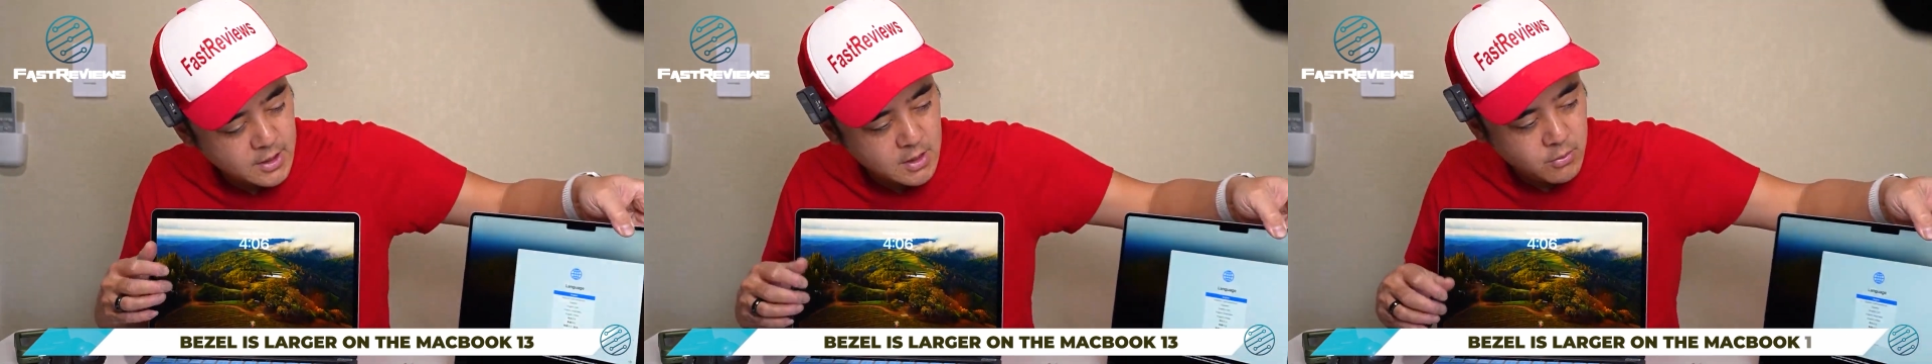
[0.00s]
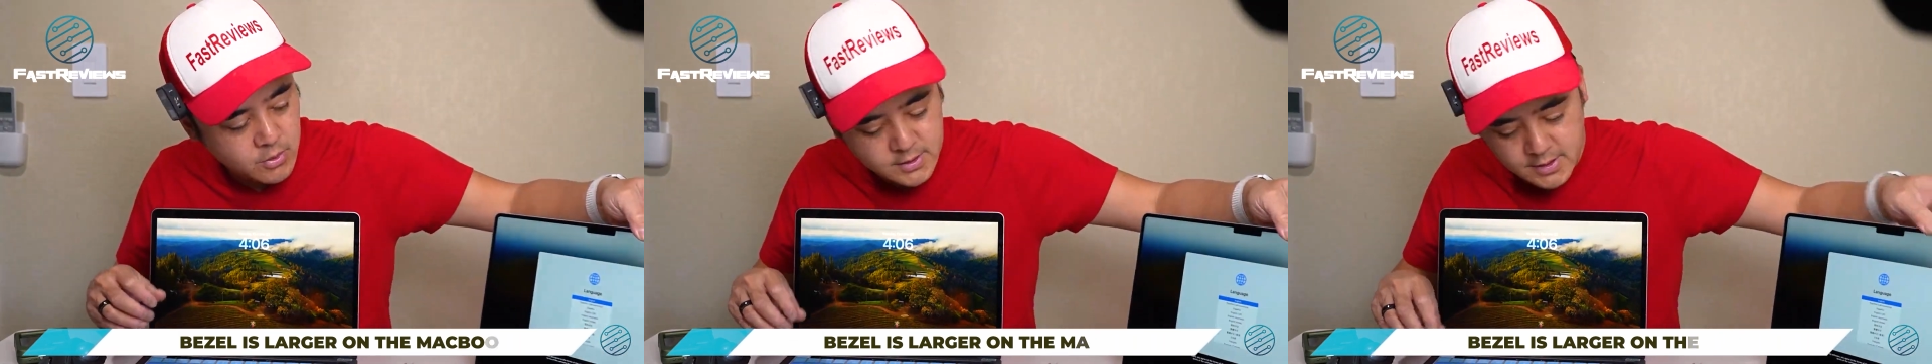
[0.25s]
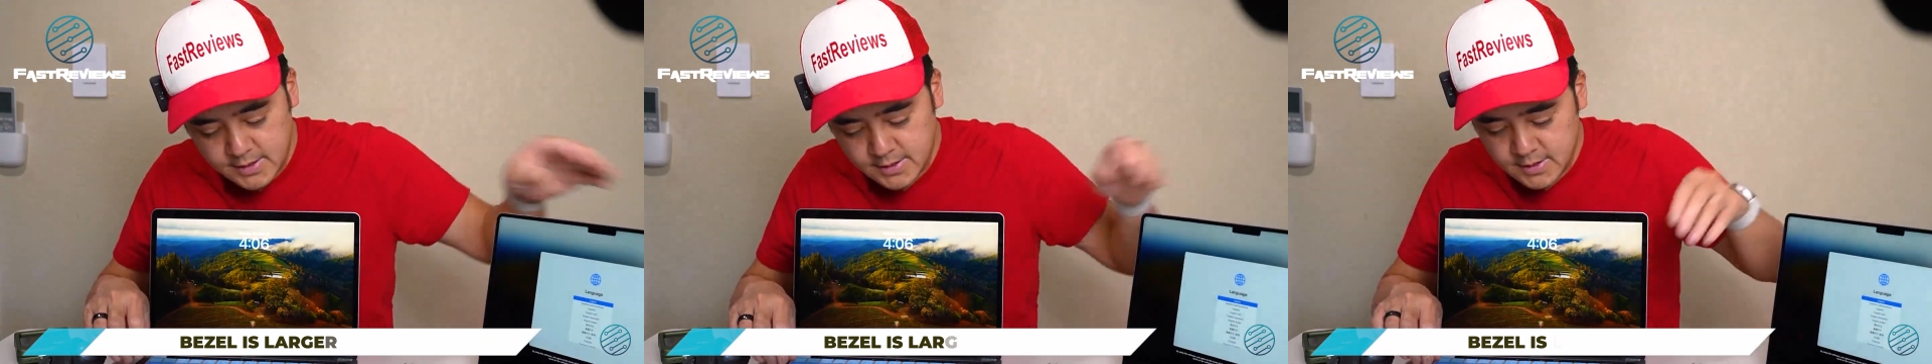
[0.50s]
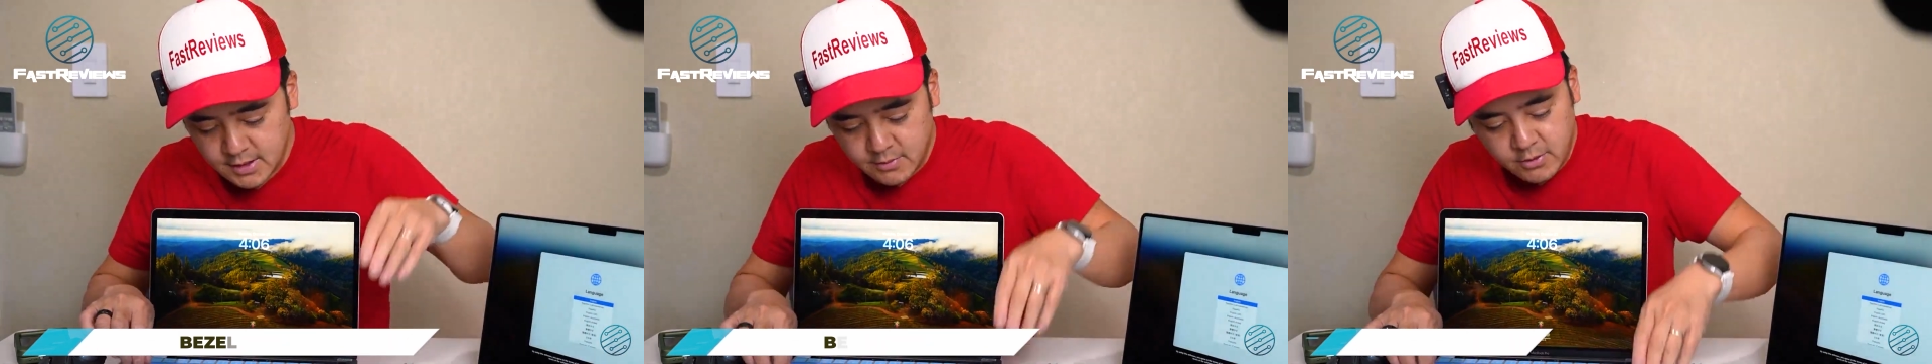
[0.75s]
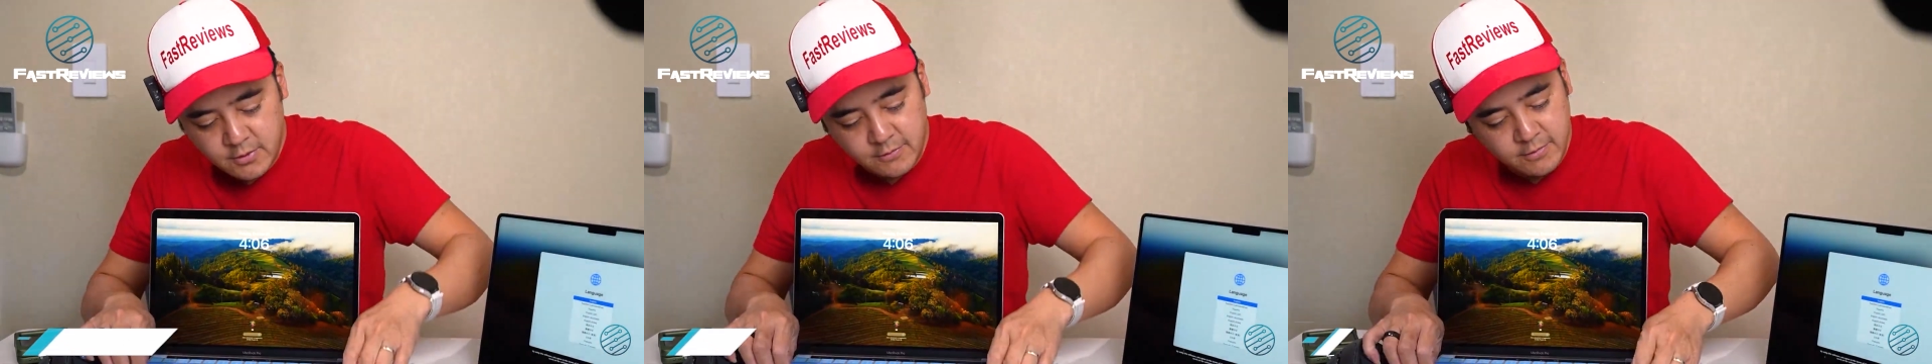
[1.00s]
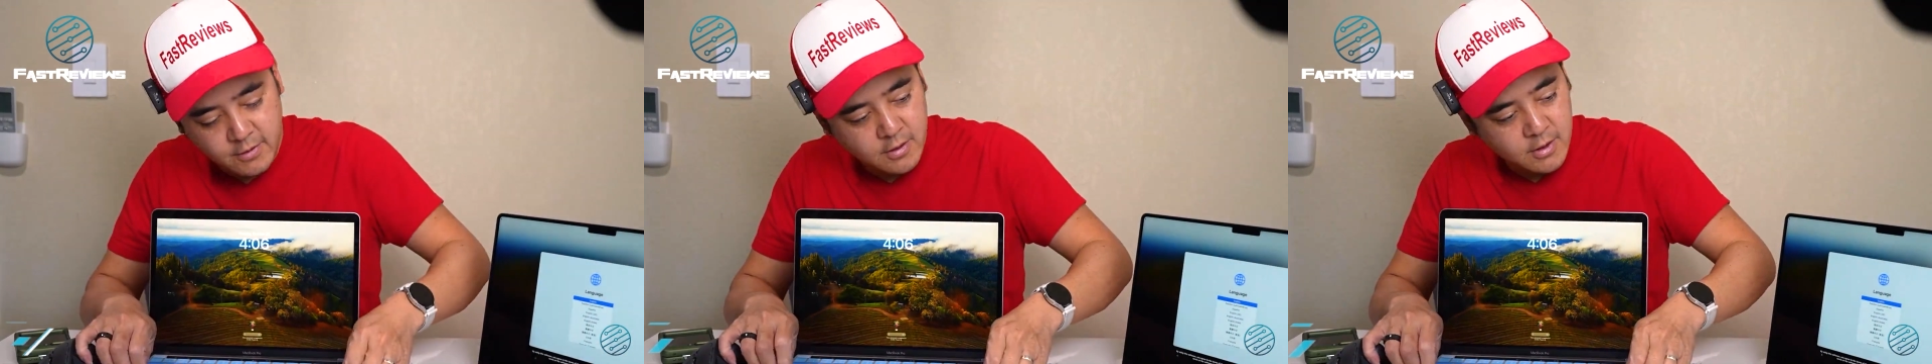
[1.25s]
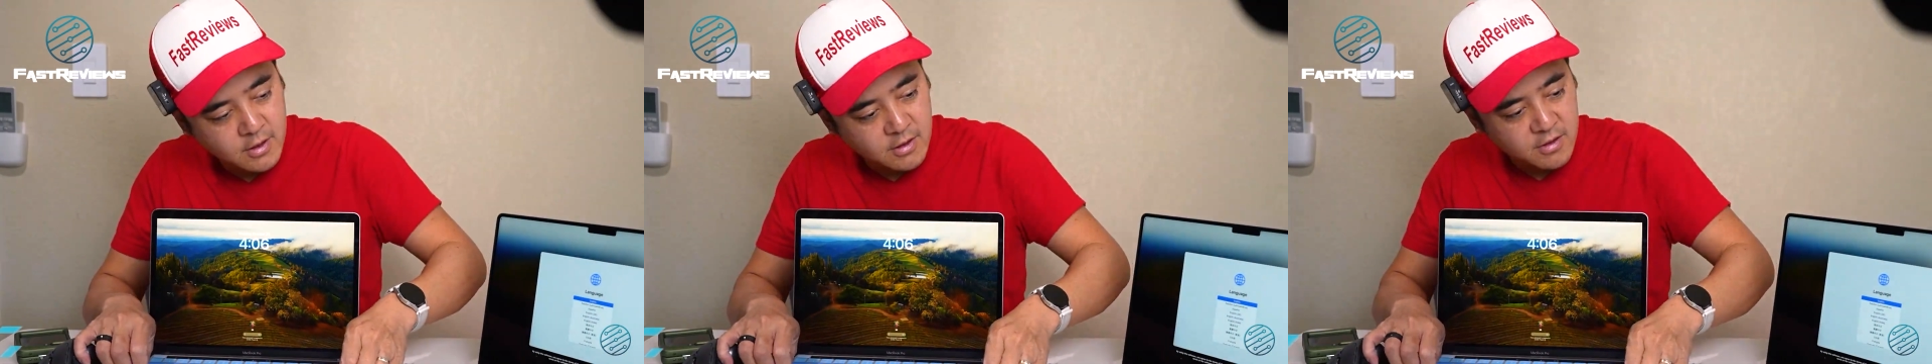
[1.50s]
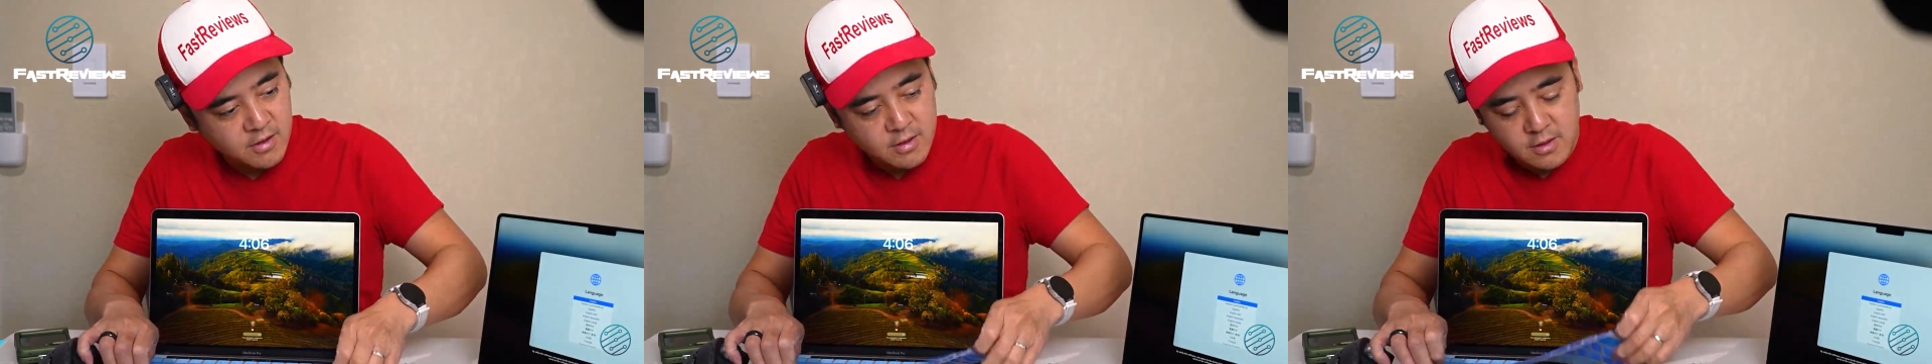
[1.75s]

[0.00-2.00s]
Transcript: keyboard size is the same. I couldn't figure that out.